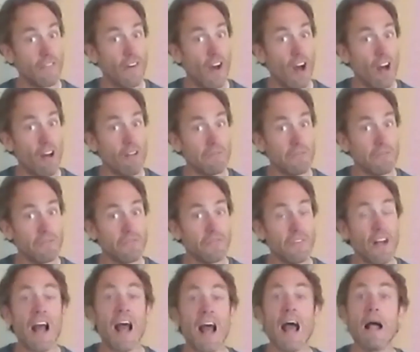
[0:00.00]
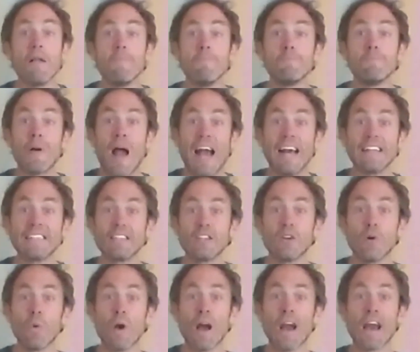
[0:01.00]
off, and padded
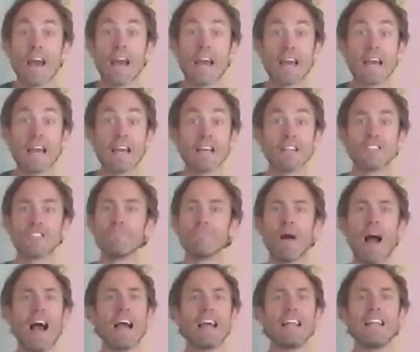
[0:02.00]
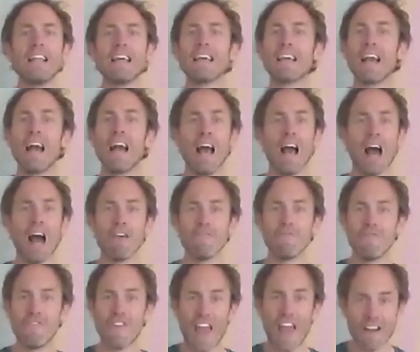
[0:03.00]
away, smiling a
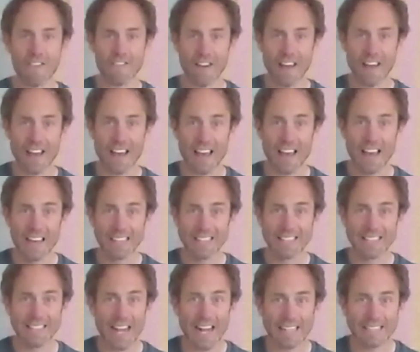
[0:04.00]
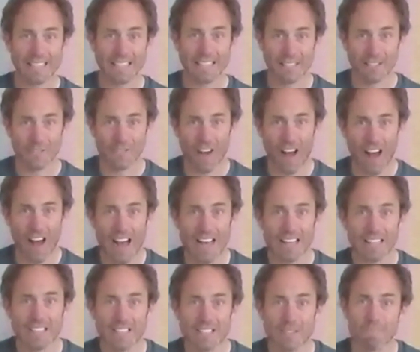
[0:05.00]
very
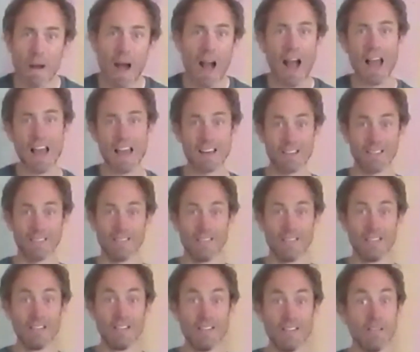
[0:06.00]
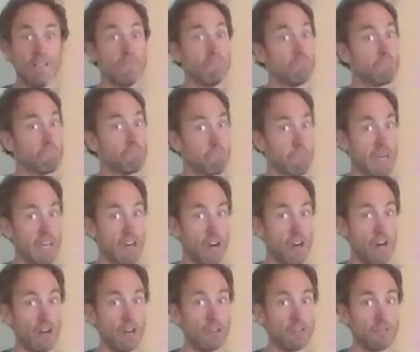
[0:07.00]
satisfied smile.
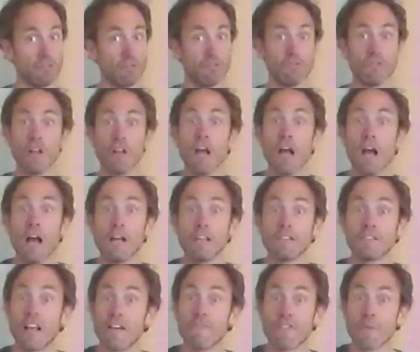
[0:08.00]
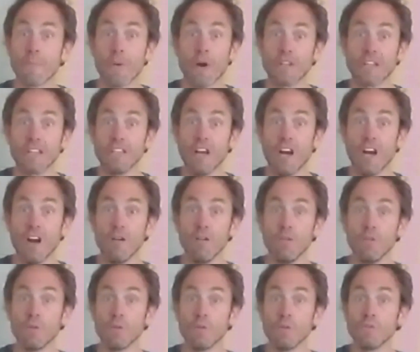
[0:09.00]
Because, as everybody
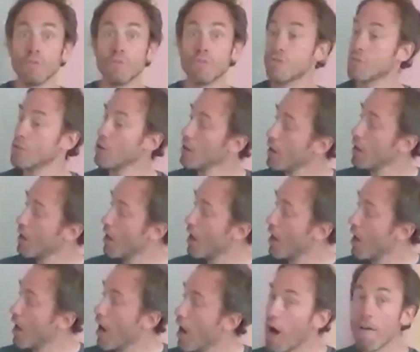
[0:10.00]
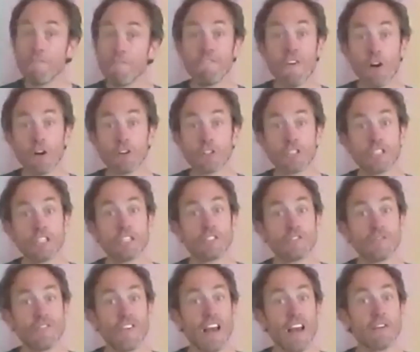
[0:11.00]
knows, the fox's
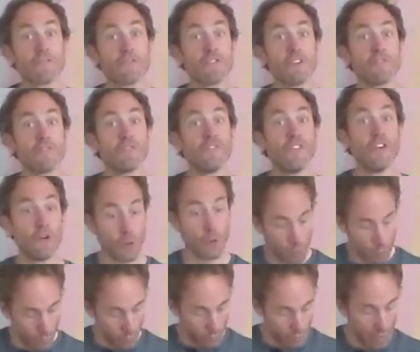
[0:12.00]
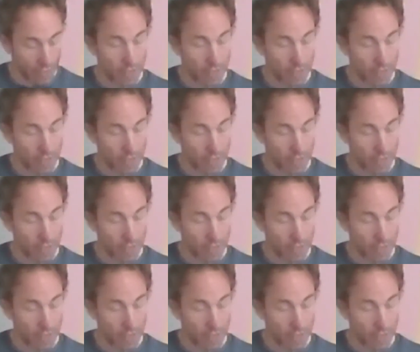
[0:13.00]
favourite food